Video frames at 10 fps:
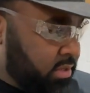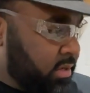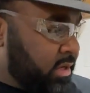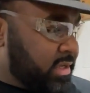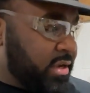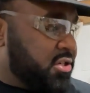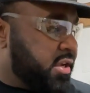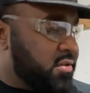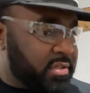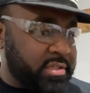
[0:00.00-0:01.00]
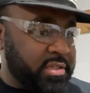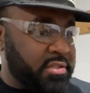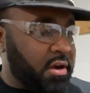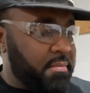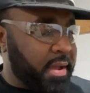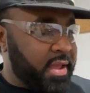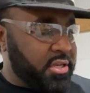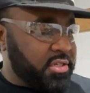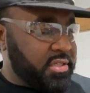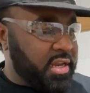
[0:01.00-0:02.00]
because I usually use this to start my
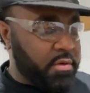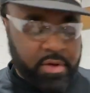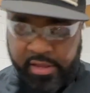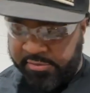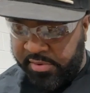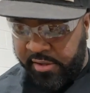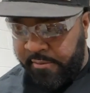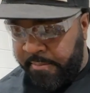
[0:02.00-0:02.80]
engines anyways, but